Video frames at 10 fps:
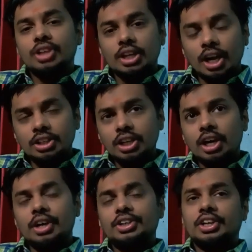the
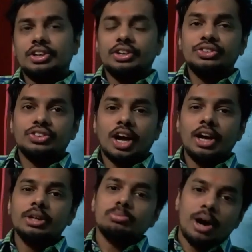Lagna degrees
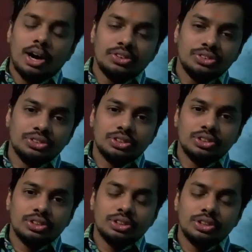and Mars
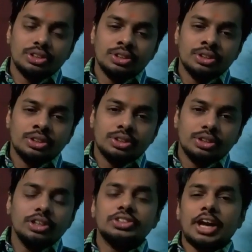
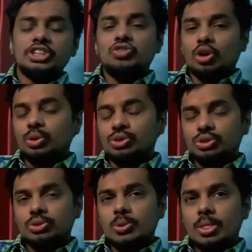is as
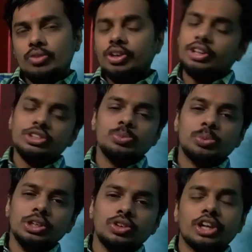follows. Very
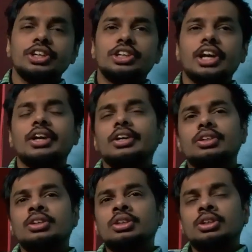simple. You can take
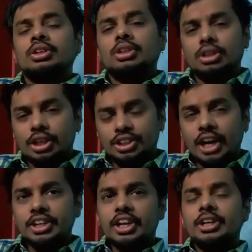a
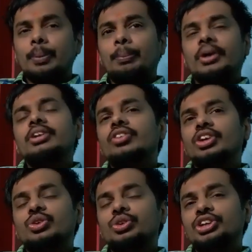diary and a pen, you
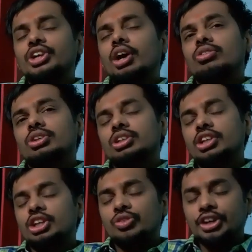can note it down.
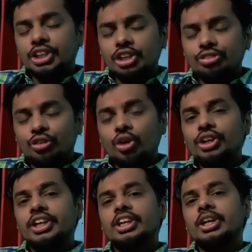The
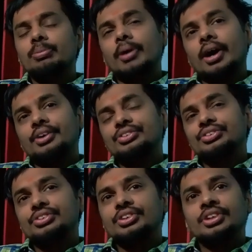24 degree
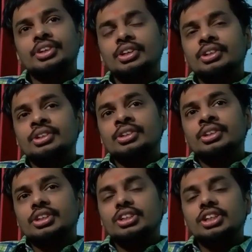Mars
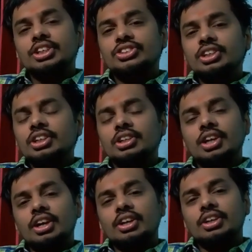is in
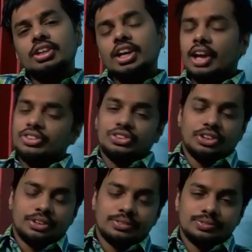
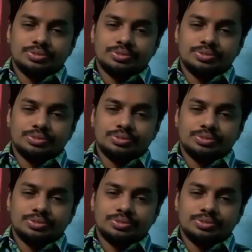Cancer,